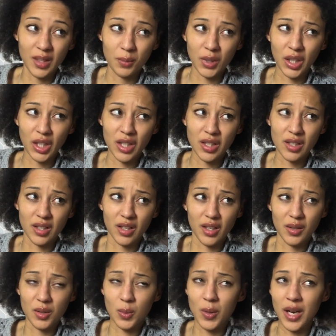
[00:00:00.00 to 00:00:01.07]
Because I
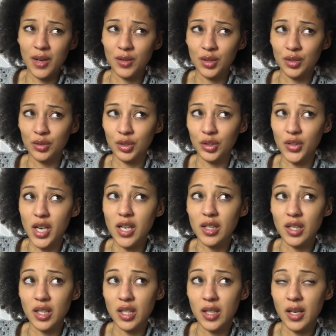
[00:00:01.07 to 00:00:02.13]
was wearing dungarees
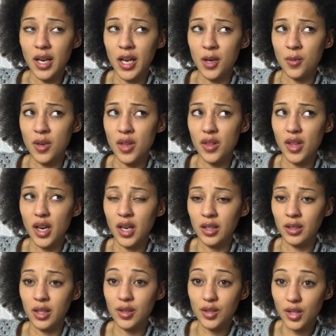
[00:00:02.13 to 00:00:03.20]
the other day with hand
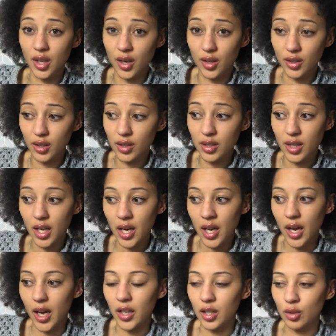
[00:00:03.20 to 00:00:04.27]
knit socks,
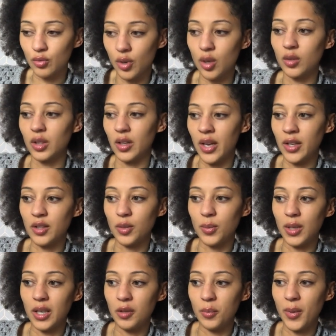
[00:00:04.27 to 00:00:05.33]
and I'd rolled the legs up a
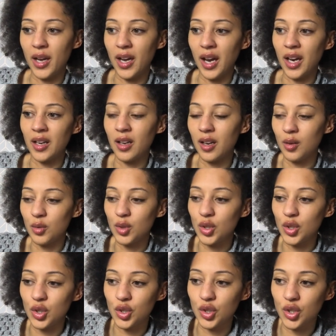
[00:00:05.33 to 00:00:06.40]
little bit, and I was
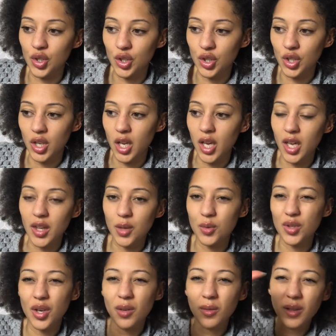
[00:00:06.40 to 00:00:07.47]
just such, there was
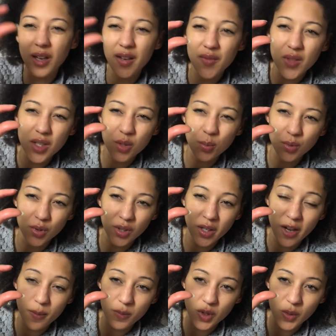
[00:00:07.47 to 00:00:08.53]
only like this much
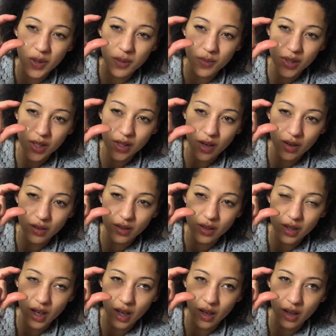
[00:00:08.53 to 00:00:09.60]
gap between my socks
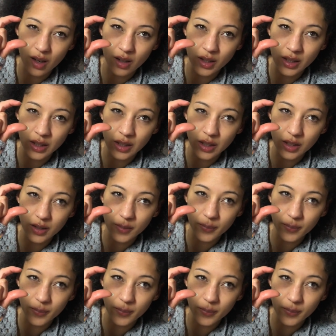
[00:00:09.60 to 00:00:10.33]
and